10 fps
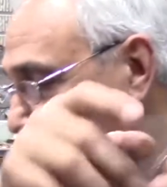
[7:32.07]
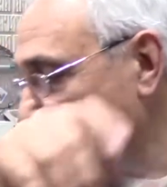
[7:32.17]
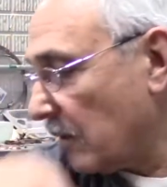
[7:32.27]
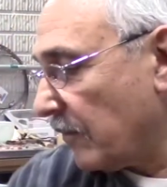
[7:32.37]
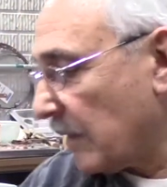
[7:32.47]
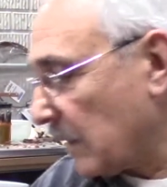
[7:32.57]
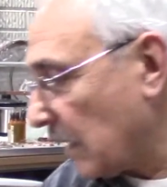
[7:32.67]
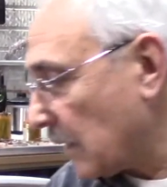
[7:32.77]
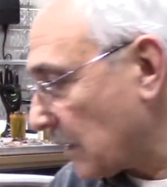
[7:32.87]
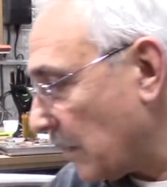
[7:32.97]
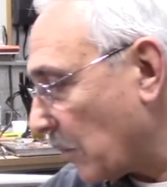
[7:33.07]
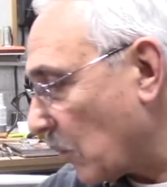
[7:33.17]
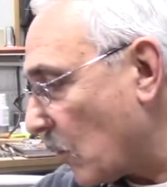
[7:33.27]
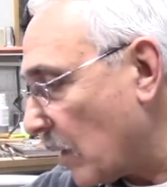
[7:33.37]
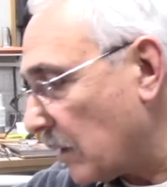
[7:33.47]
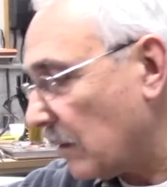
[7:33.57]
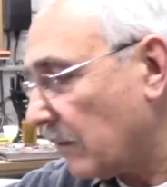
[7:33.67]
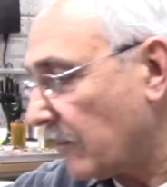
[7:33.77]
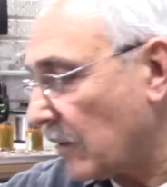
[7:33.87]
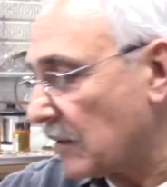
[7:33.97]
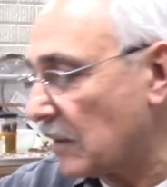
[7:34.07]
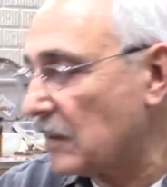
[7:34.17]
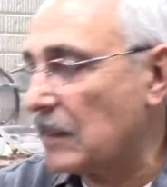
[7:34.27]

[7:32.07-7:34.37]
So if I take a simple one, for instance,